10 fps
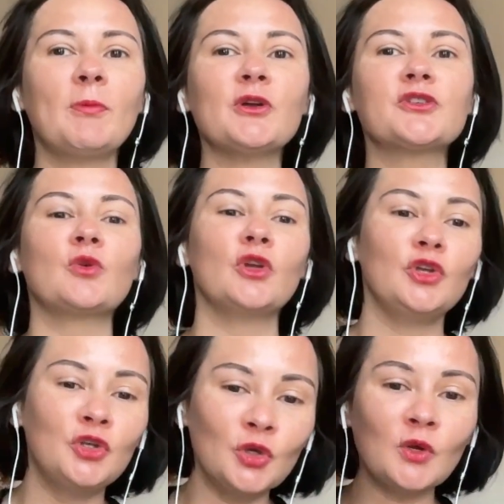But also,
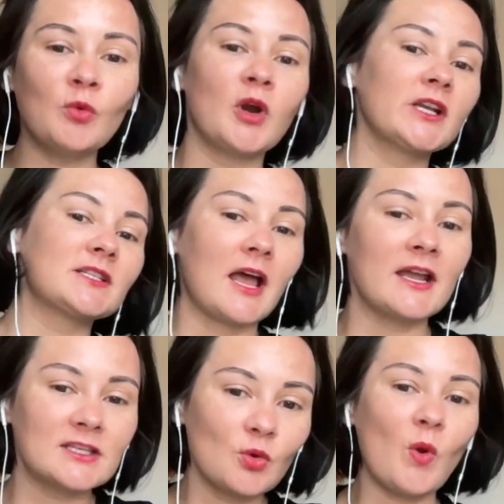you know what it's
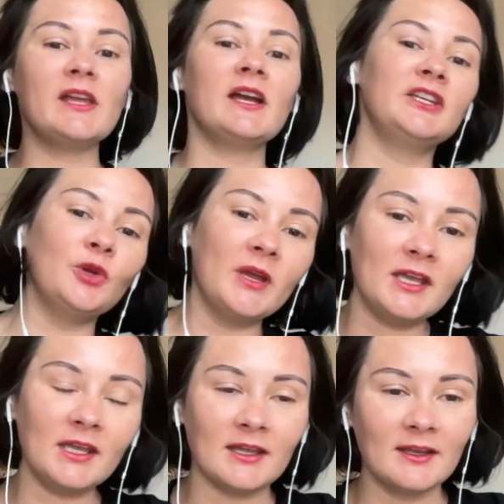like, so why aren't you
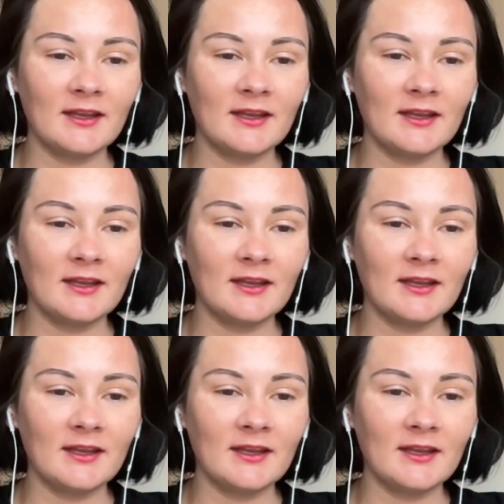here?